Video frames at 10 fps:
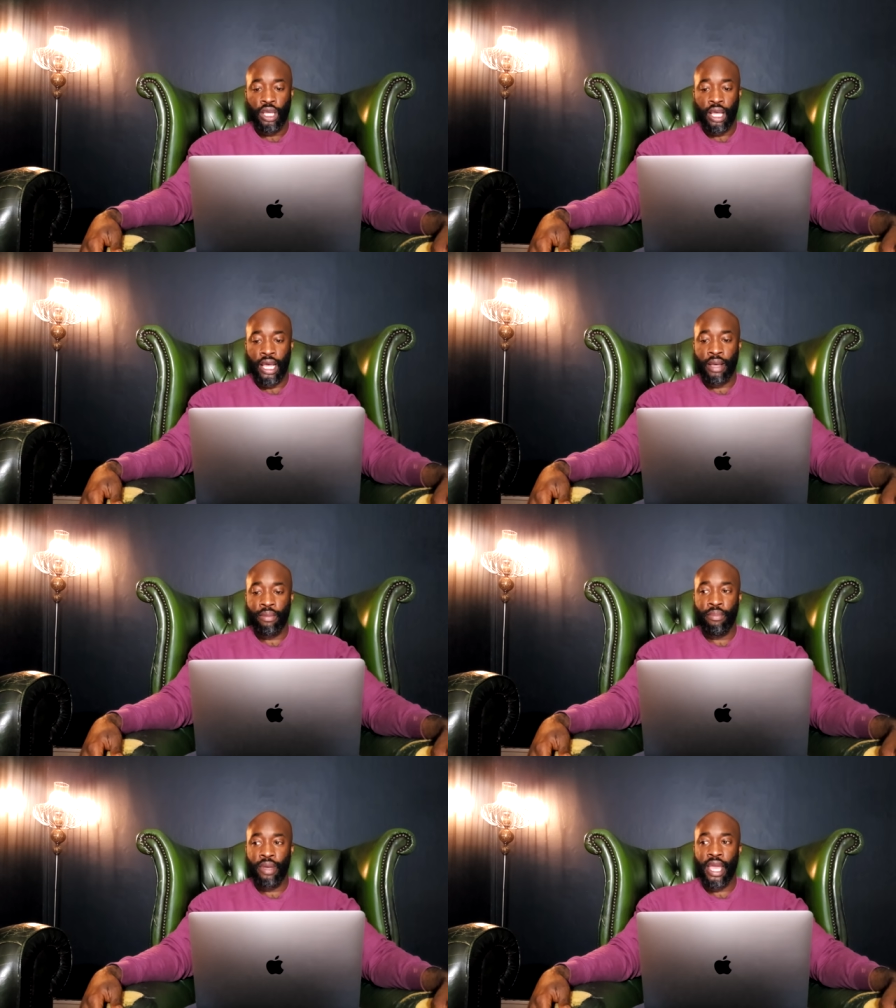
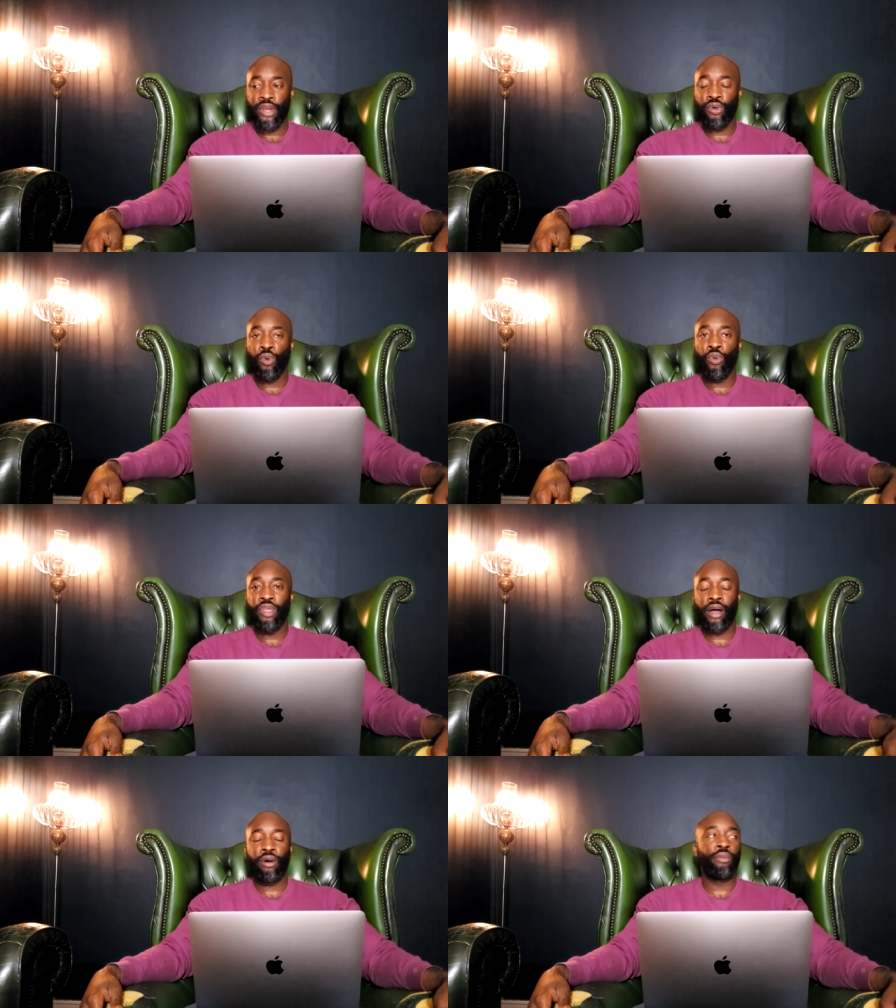Um, and all
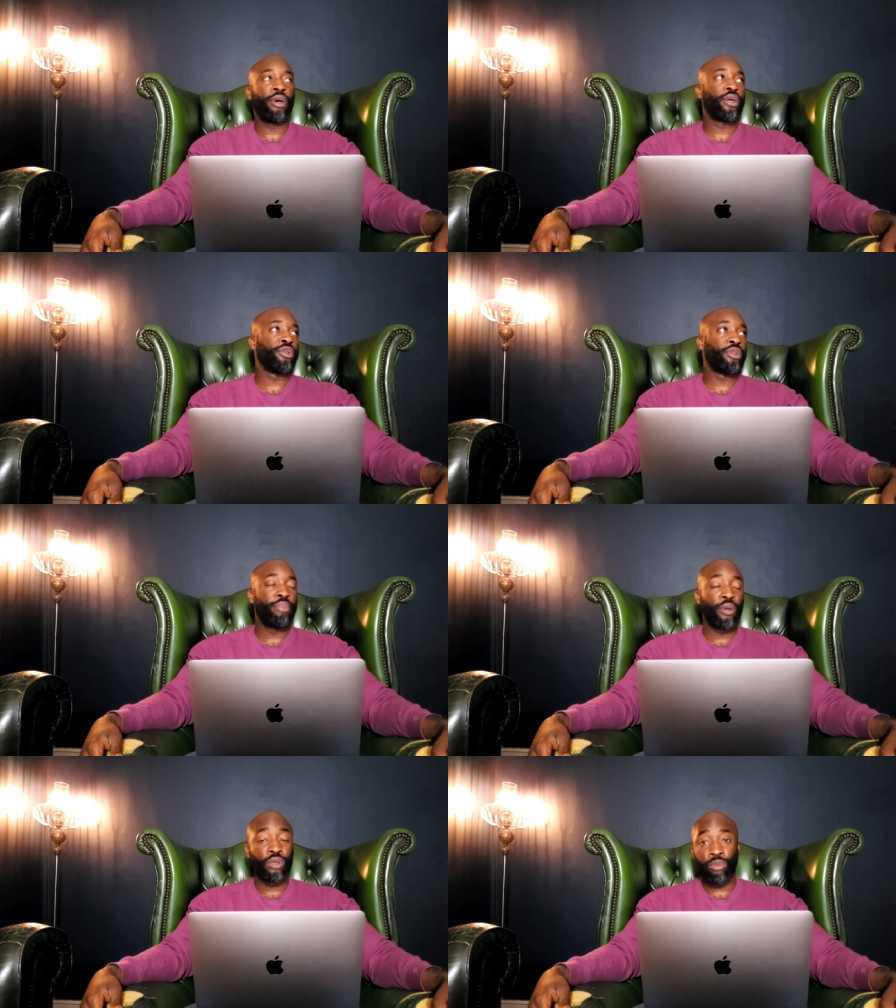the, oh my God, the
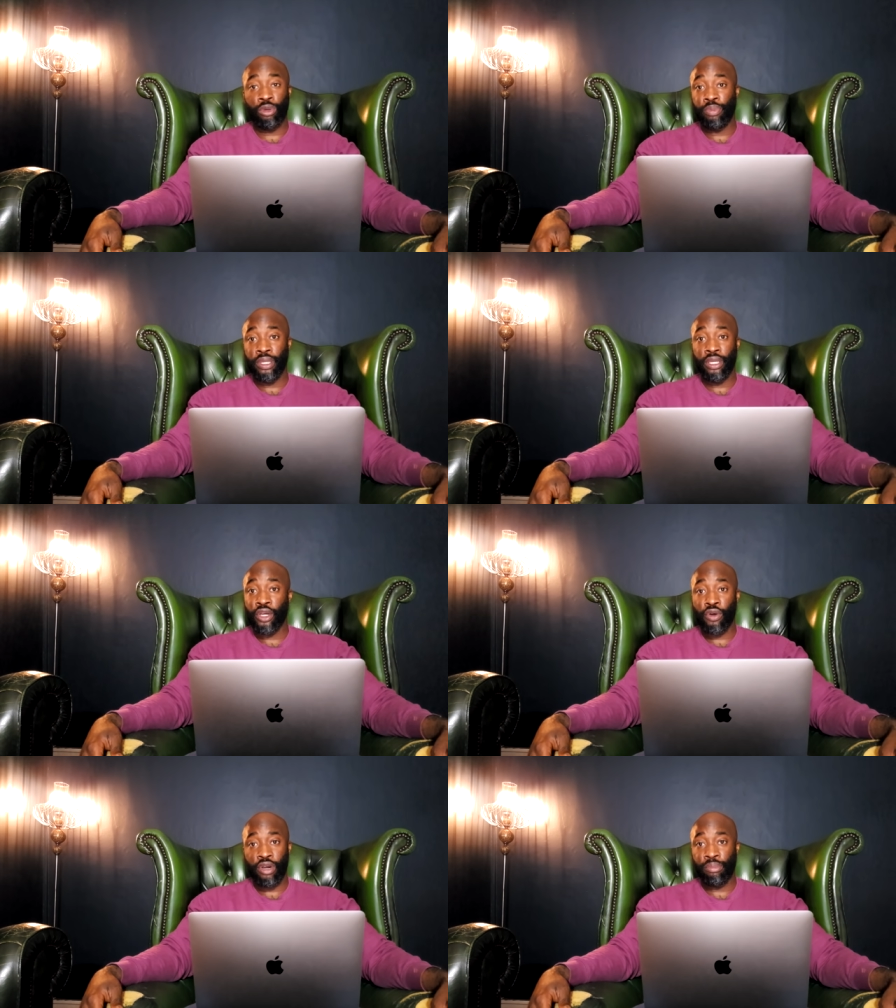build-up would be
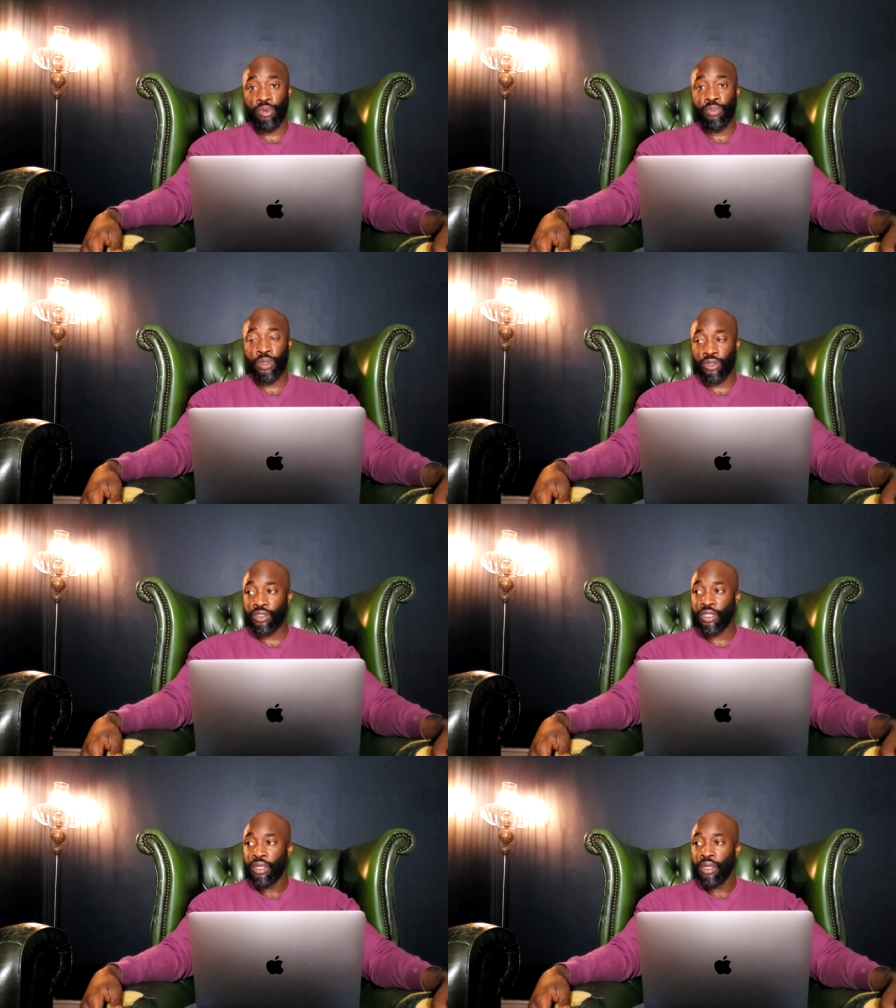incredible
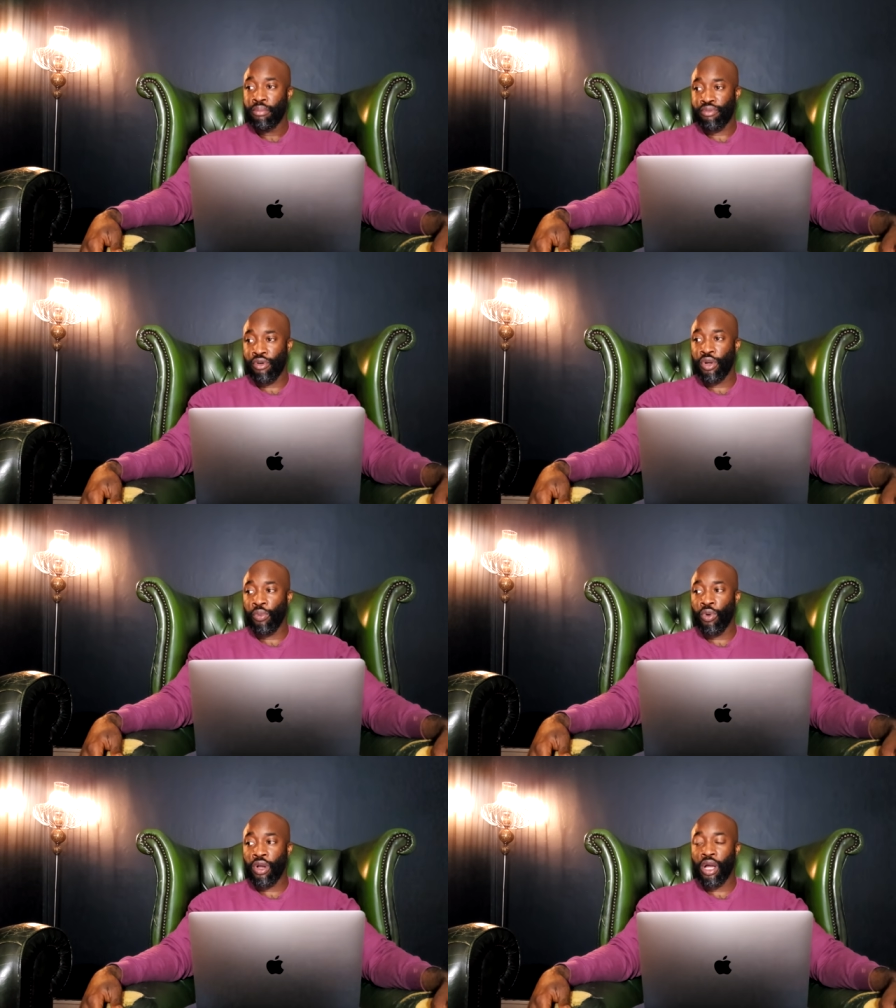because Broner
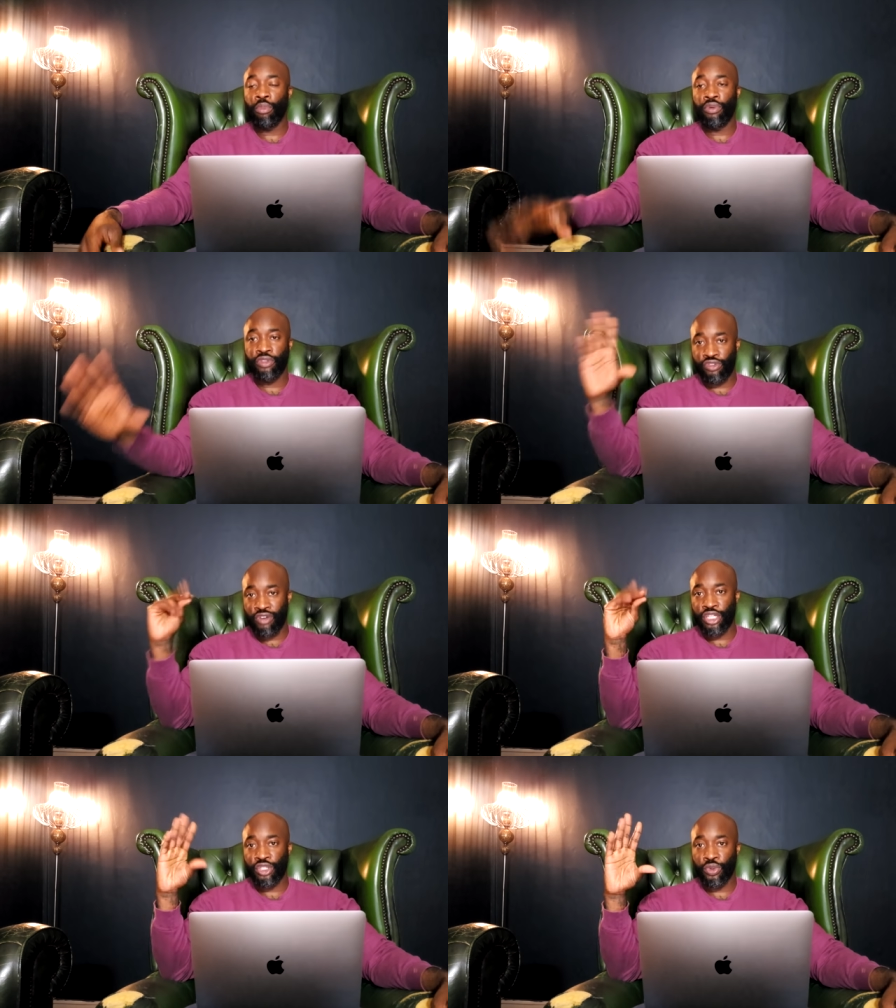will come with the
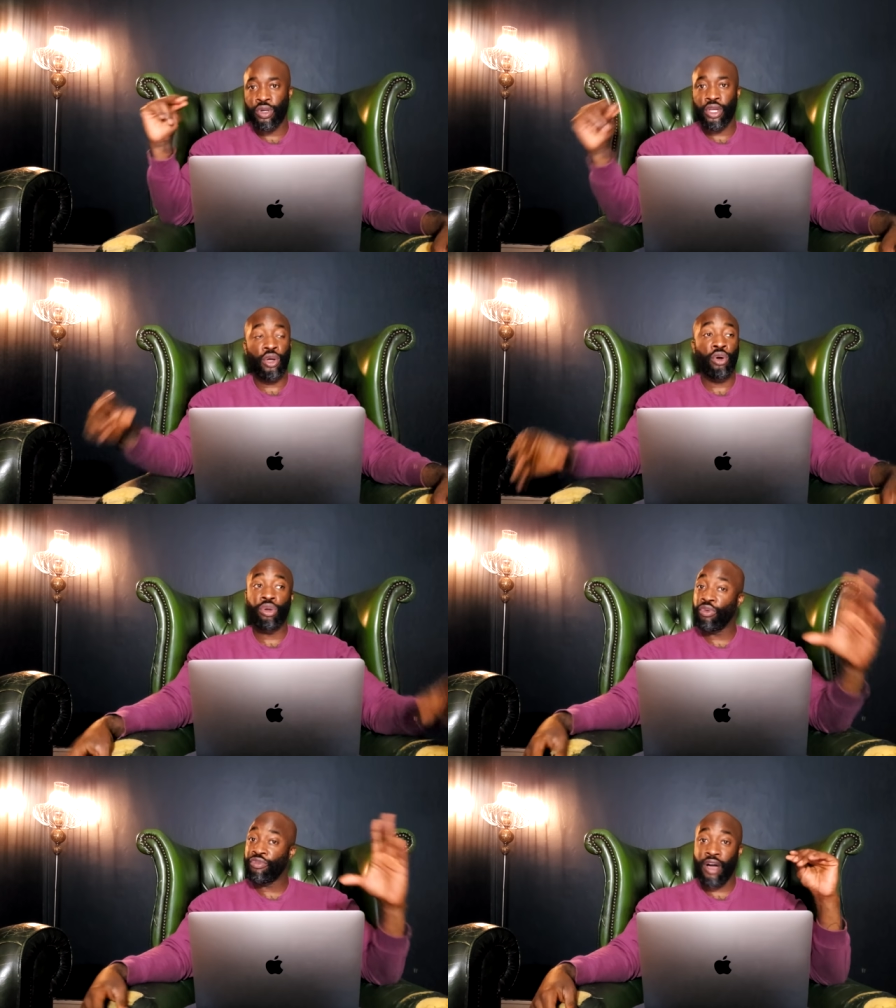trash talk and
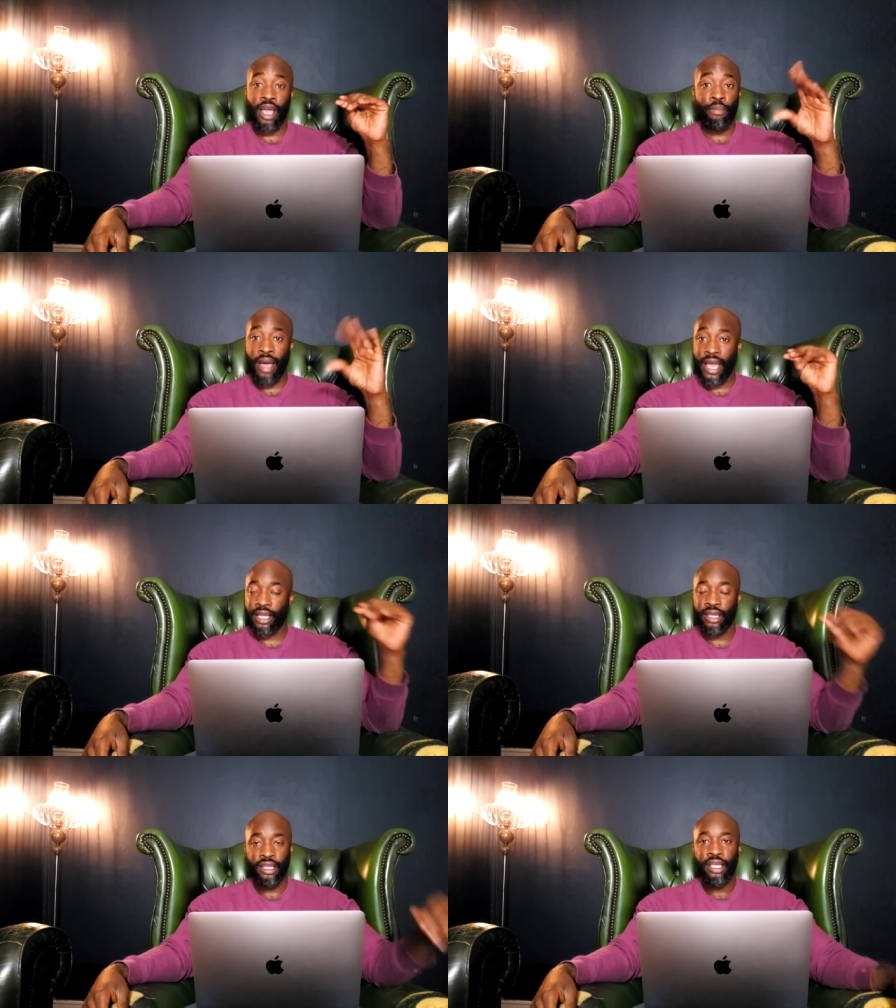Conor will fire back.